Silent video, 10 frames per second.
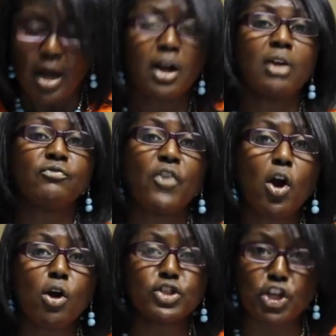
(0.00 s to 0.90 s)

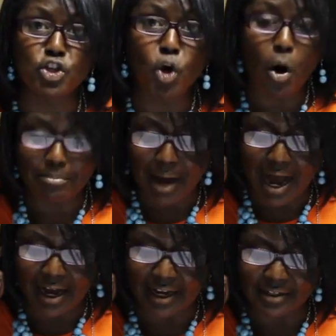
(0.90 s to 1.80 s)
Converge your
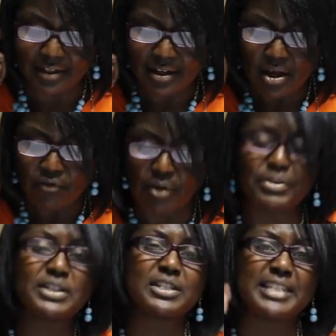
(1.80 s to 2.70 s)
mind from
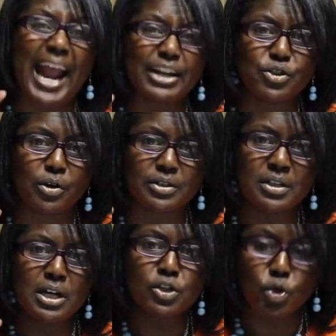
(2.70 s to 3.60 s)
the standard
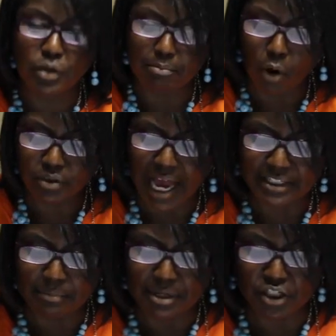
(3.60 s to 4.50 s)
to the
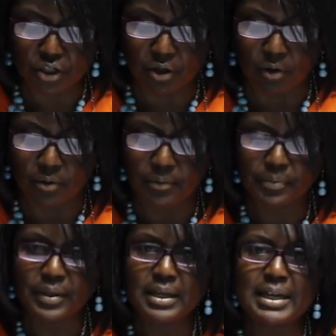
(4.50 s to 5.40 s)
multidimensional.
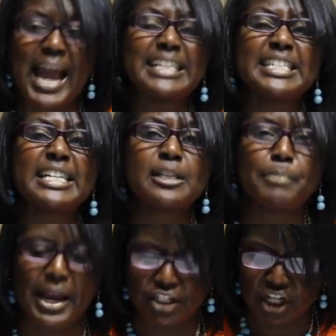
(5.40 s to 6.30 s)

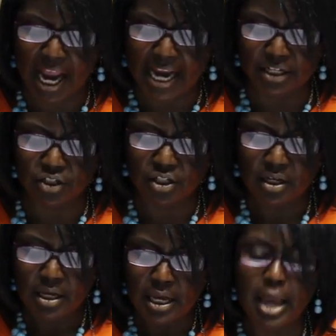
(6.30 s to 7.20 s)
Anticipate change.
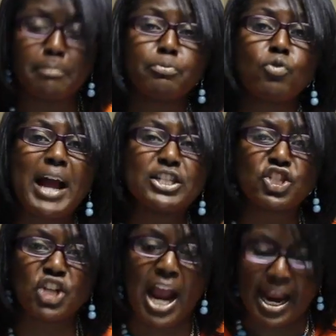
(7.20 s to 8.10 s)

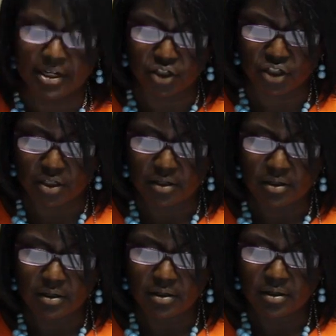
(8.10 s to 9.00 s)
Embrace change.
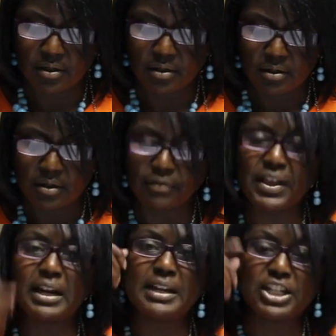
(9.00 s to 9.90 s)

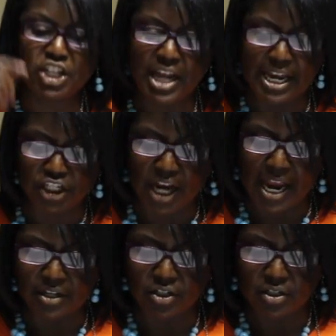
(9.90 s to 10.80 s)
Then initiate
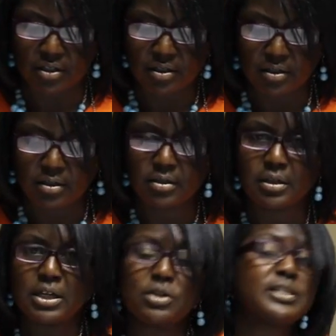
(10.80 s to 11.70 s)
change.
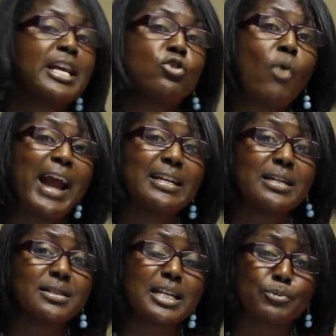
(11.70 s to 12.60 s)
You see,
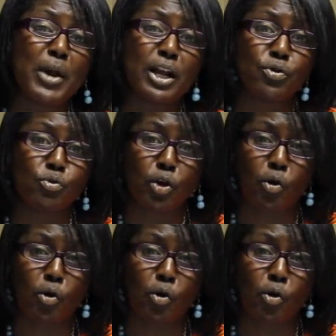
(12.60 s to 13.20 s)
greatness is peeking through the